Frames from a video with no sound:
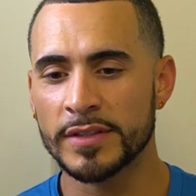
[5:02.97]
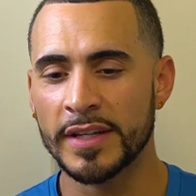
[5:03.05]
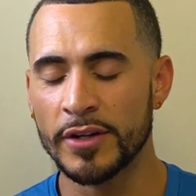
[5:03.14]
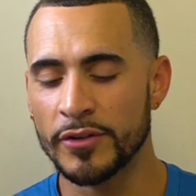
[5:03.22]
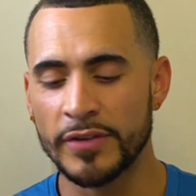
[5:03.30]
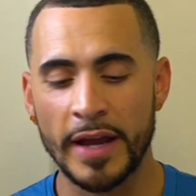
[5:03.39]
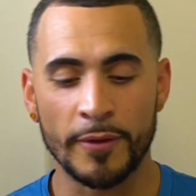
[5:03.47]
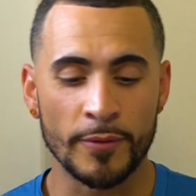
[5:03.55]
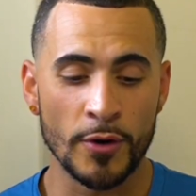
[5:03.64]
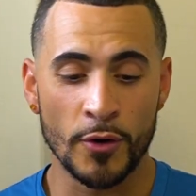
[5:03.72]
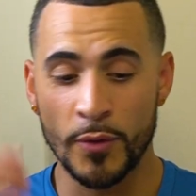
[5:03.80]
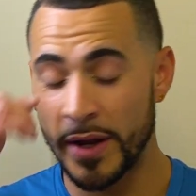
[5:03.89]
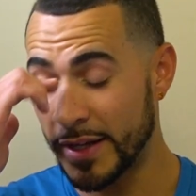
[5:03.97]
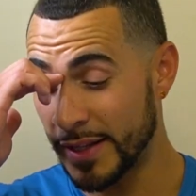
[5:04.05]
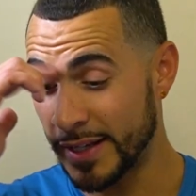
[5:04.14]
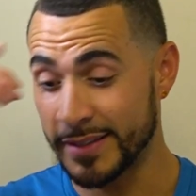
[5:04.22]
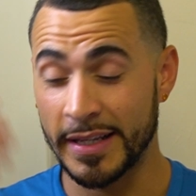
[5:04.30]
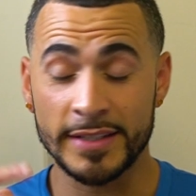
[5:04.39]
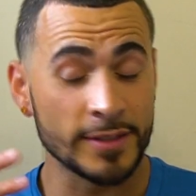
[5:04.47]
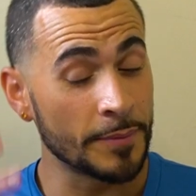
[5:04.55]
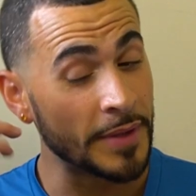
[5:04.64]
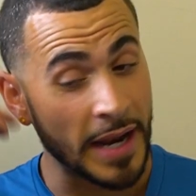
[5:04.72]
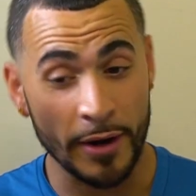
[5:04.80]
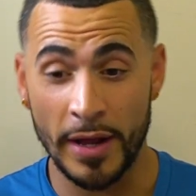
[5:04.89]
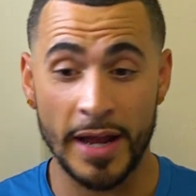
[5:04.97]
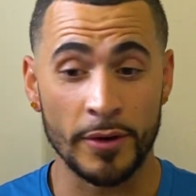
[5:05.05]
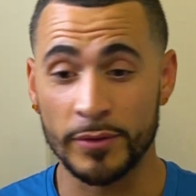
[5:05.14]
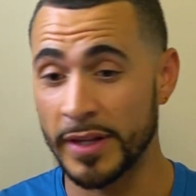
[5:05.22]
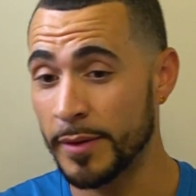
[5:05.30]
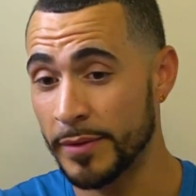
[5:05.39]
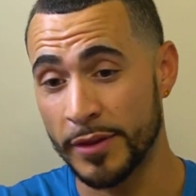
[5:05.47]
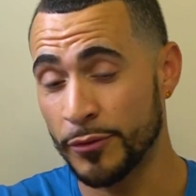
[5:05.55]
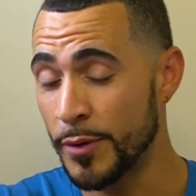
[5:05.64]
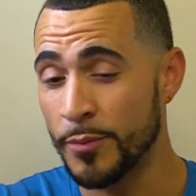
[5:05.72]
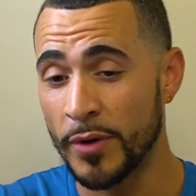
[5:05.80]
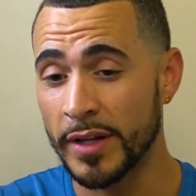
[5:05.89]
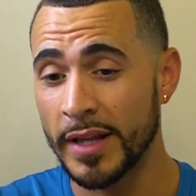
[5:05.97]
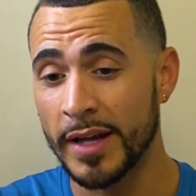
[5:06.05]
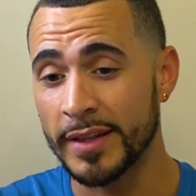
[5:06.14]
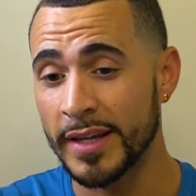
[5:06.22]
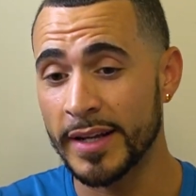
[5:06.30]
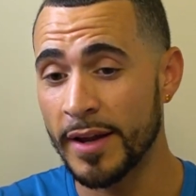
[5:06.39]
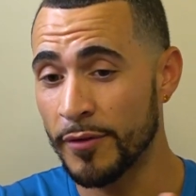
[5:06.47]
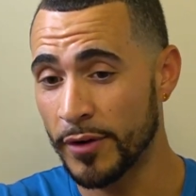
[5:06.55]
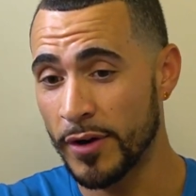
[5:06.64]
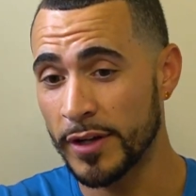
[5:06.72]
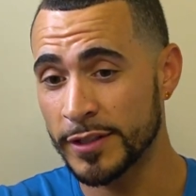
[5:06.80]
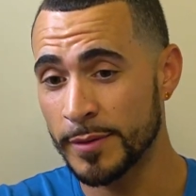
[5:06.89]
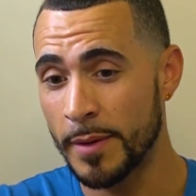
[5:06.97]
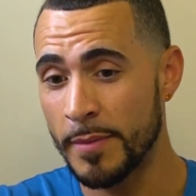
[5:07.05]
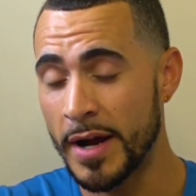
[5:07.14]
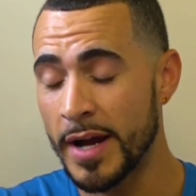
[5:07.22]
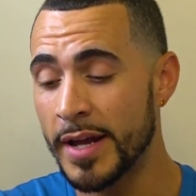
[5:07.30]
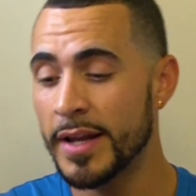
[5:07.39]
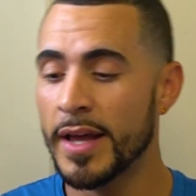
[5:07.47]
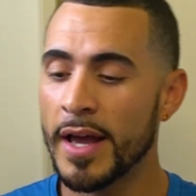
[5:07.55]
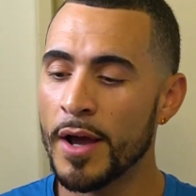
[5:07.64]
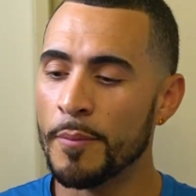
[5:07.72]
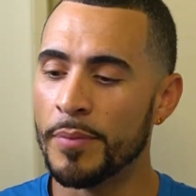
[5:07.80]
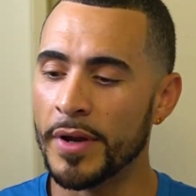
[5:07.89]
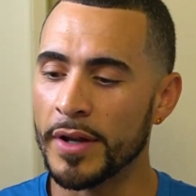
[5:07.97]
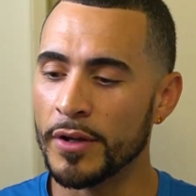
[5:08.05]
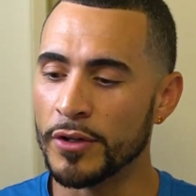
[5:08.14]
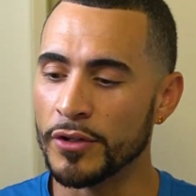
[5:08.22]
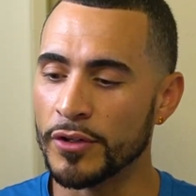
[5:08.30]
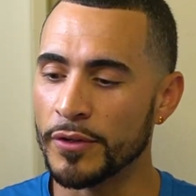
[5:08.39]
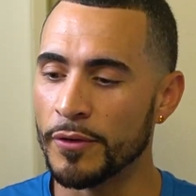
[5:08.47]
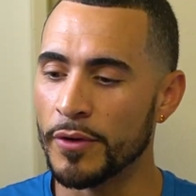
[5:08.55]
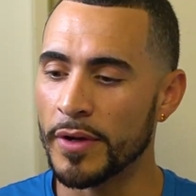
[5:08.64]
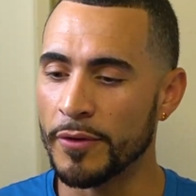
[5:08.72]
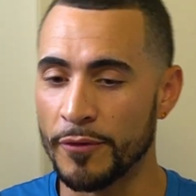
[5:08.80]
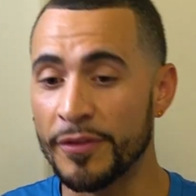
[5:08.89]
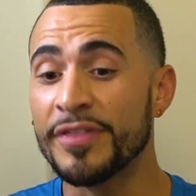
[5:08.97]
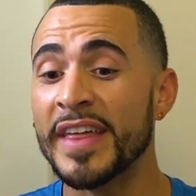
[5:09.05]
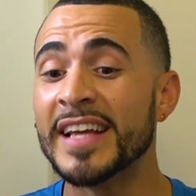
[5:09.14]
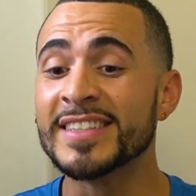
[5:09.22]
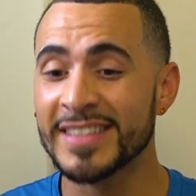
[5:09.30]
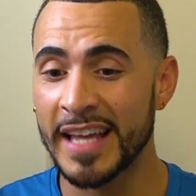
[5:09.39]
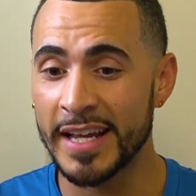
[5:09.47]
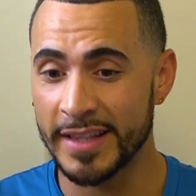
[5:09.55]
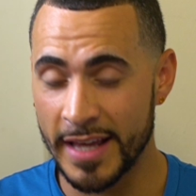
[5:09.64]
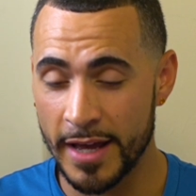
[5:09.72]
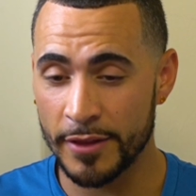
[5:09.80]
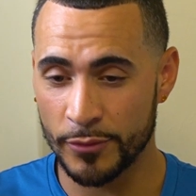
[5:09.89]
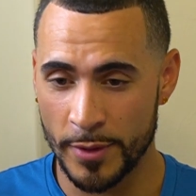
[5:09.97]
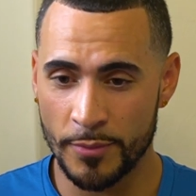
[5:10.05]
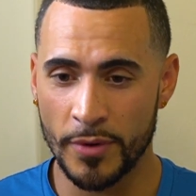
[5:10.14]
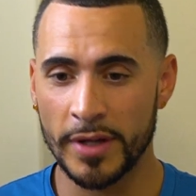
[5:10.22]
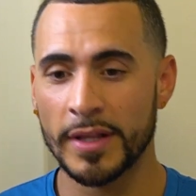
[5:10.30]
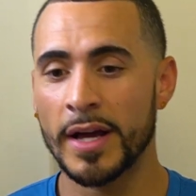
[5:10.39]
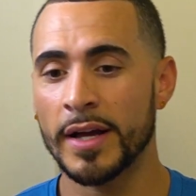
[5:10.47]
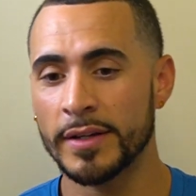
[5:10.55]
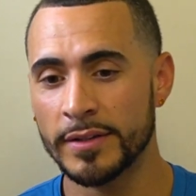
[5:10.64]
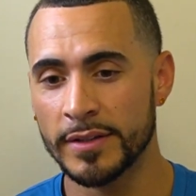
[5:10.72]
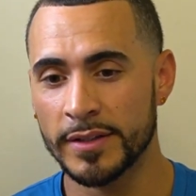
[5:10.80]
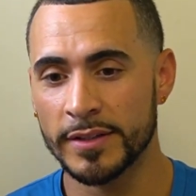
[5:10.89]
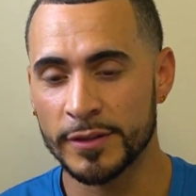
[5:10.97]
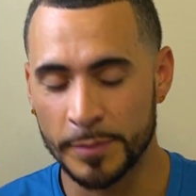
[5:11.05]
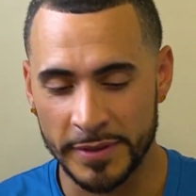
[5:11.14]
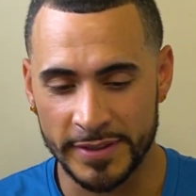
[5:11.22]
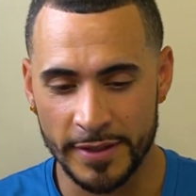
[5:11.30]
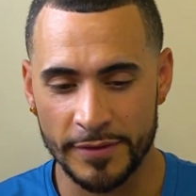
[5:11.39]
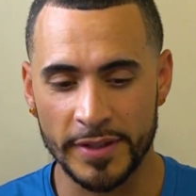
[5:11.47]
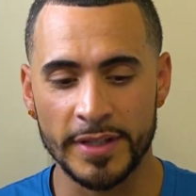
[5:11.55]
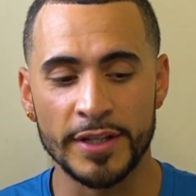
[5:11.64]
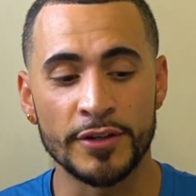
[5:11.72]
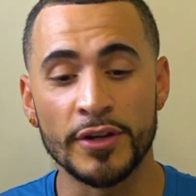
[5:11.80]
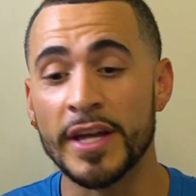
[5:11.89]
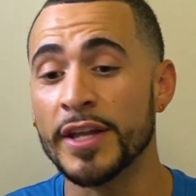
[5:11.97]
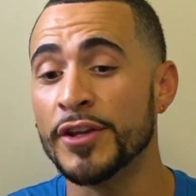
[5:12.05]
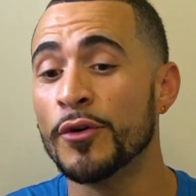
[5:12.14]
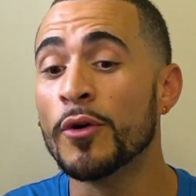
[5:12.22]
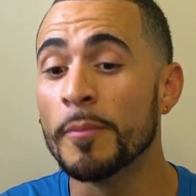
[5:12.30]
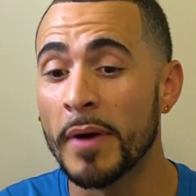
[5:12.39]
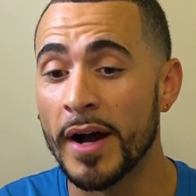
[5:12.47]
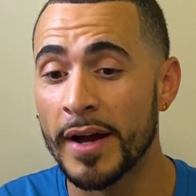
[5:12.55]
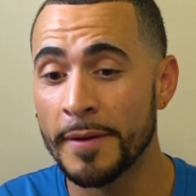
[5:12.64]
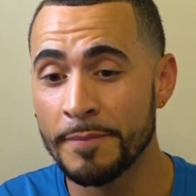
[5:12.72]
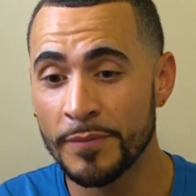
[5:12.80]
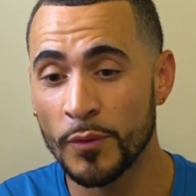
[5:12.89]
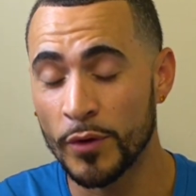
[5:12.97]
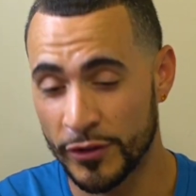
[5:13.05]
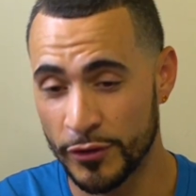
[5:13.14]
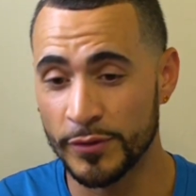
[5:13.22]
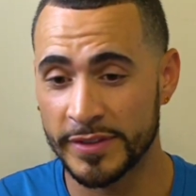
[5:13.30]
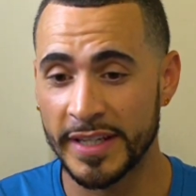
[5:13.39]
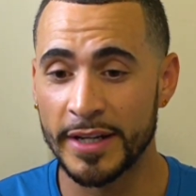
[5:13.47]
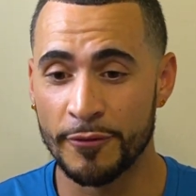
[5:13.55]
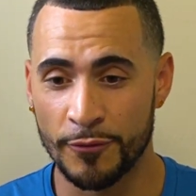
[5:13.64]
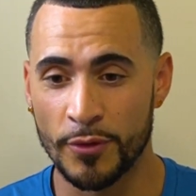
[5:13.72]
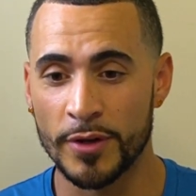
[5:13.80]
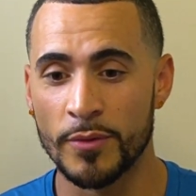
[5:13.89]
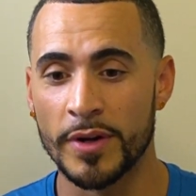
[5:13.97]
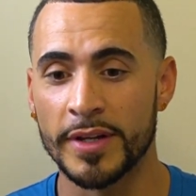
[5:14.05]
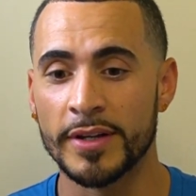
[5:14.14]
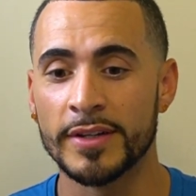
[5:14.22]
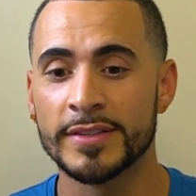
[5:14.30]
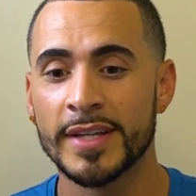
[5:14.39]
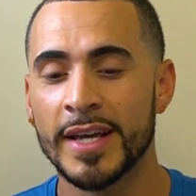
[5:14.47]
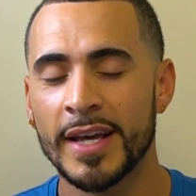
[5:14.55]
to interject real quick, like, cause that's something I don't think the 3-point line thing never crossed my mind, but things like that 3-point line specifically, in your mind, what you've seen in 41 years,